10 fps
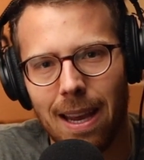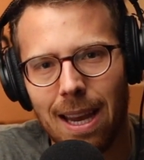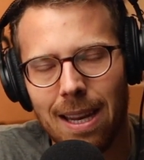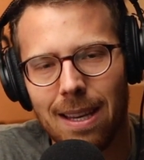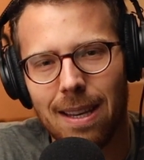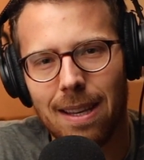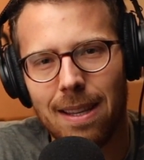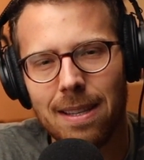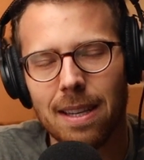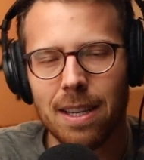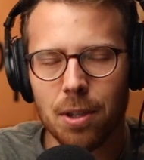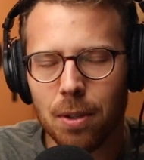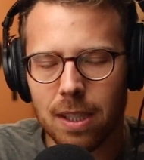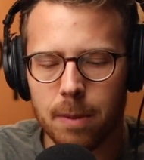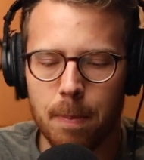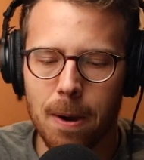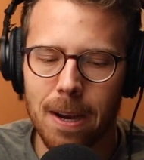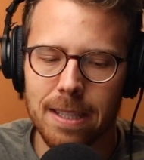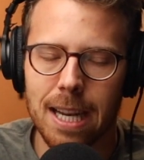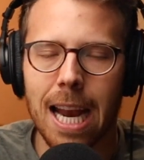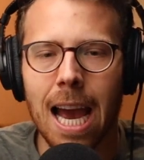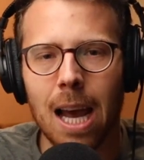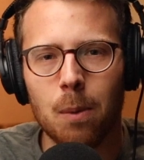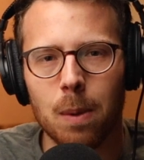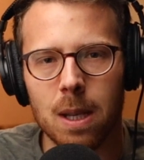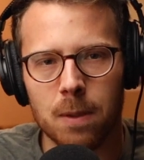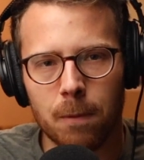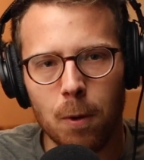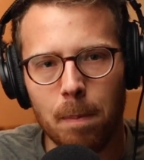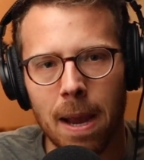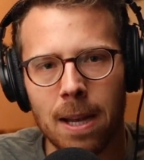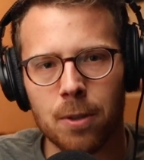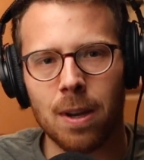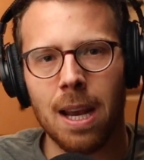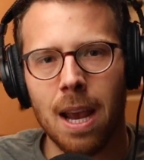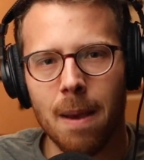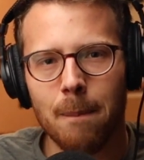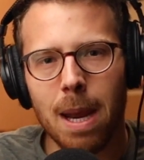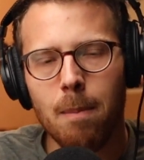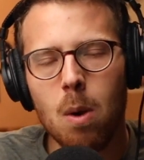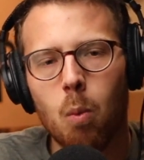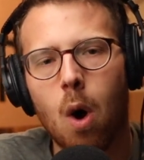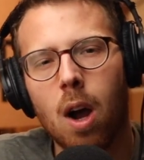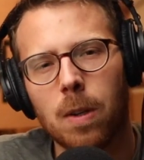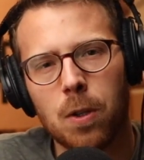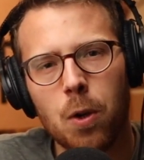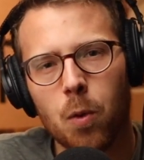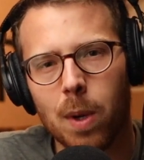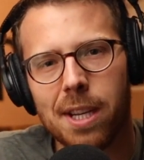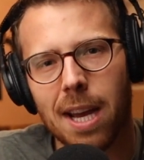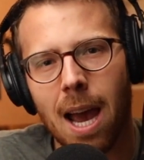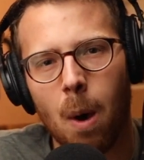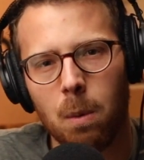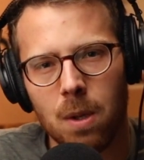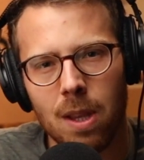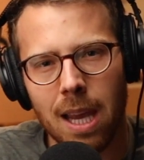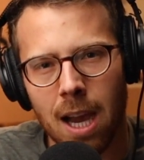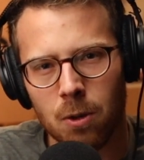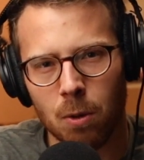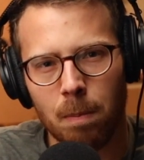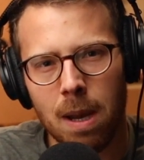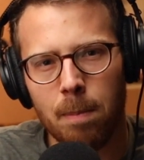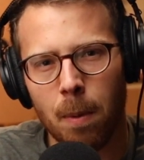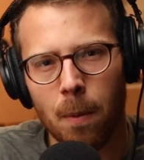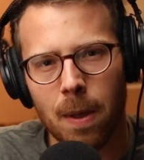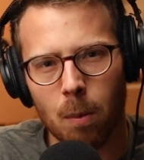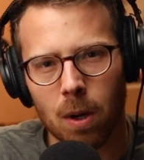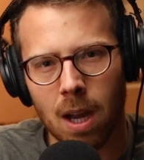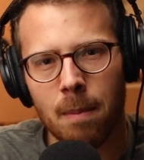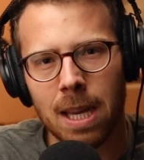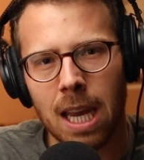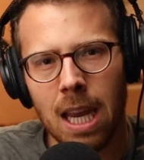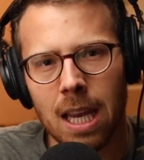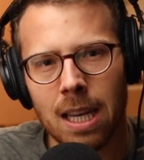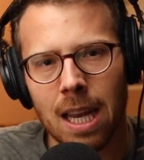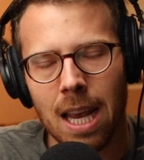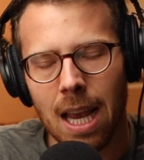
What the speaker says: And this initial experience that I had with this food pantry made me want to reach out to the actual people that were coming in.